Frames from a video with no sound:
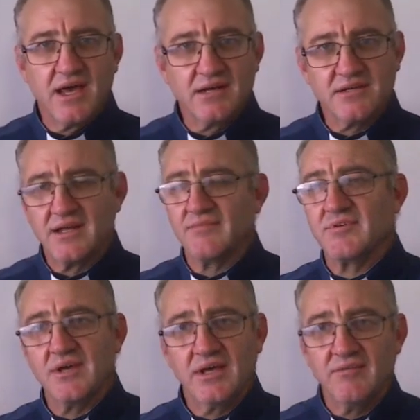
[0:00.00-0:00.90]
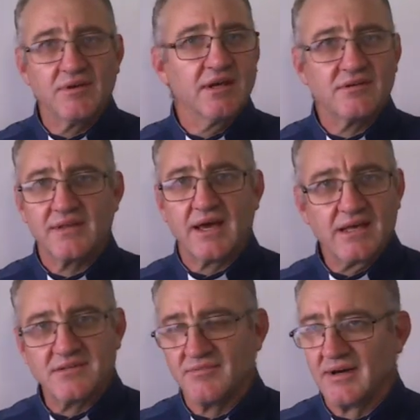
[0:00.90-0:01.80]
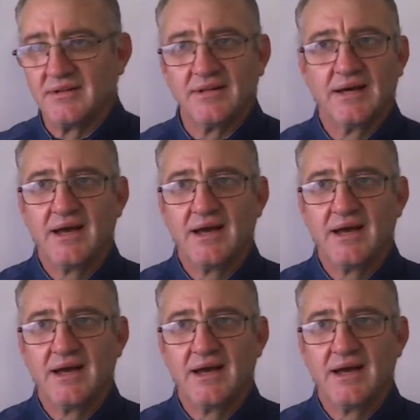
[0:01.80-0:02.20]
entered even into the gates of hell.